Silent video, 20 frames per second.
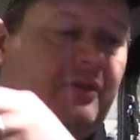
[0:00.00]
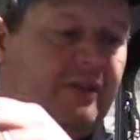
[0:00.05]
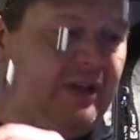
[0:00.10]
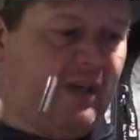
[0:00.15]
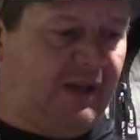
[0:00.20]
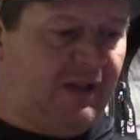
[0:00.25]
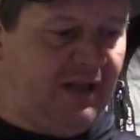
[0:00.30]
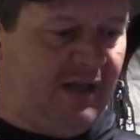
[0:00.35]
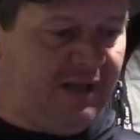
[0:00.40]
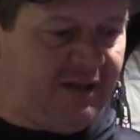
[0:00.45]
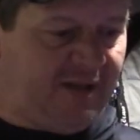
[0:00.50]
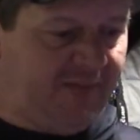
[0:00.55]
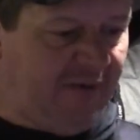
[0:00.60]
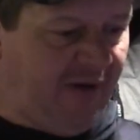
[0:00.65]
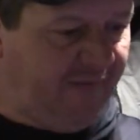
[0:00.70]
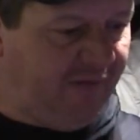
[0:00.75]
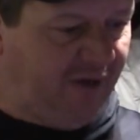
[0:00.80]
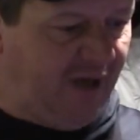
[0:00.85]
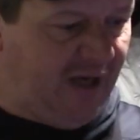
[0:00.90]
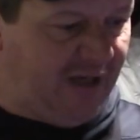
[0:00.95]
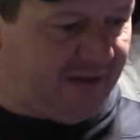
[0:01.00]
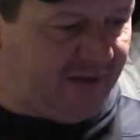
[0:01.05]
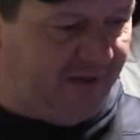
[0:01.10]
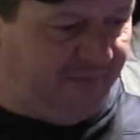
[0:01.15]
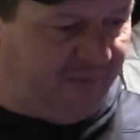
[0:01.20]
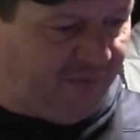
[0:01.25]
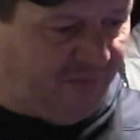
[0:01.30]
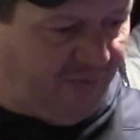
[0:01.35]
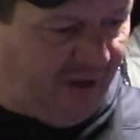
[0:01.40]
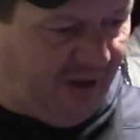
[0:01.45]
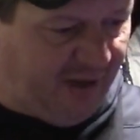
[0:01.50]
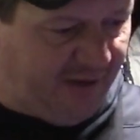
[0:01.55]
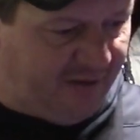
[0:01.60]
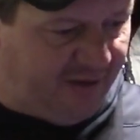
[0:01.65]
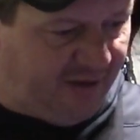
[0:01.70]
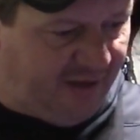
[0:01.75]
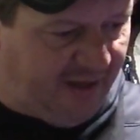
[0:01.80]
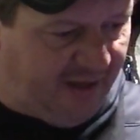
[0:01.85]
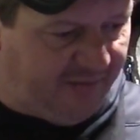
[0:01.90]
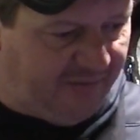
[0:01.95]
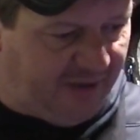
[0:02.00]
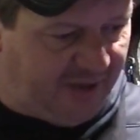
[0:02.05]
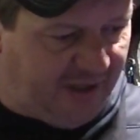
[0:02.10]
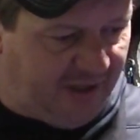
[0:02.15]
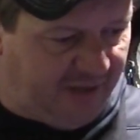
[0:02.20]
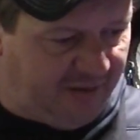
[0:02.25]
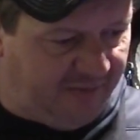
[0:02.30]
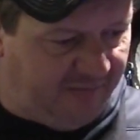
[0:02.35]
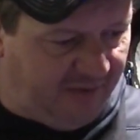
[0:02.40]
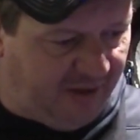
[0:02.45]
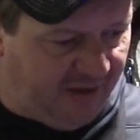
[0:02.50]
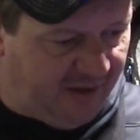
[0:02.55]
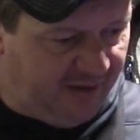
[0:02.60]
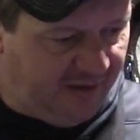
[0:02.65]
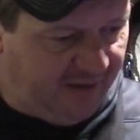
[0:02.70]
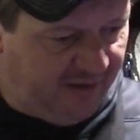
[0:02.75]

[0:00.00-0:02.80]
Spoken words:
then I lost him. I've lost him twice. You got to be kidding me.